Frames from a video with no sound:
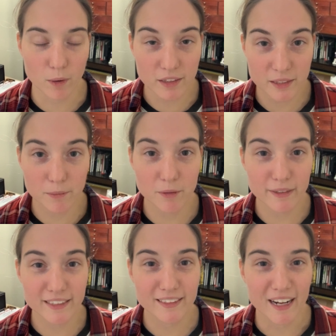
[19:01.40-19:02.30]
want them to
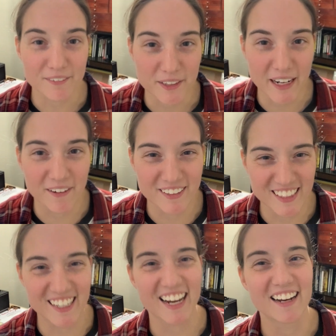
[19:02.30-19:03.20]
win every now and
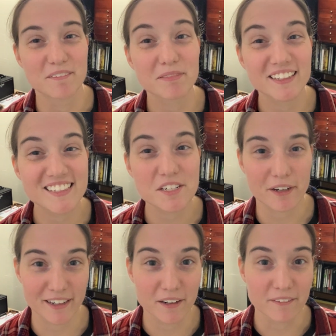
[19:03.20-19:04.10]
again, please
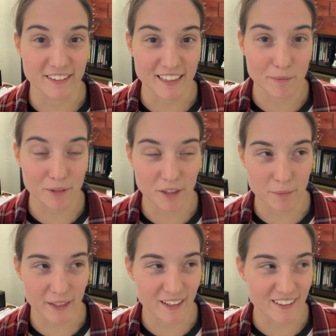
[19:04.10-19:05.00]
try to go read that book,
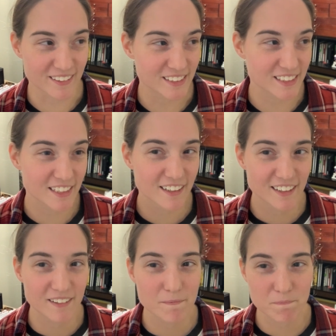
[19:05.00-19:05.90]
because
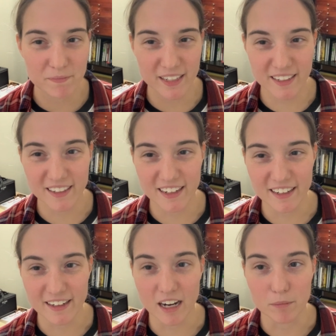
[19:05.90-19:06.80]

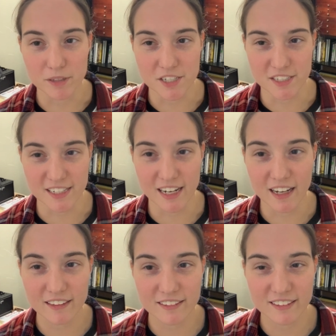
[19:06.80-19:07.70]
it accomplishes that.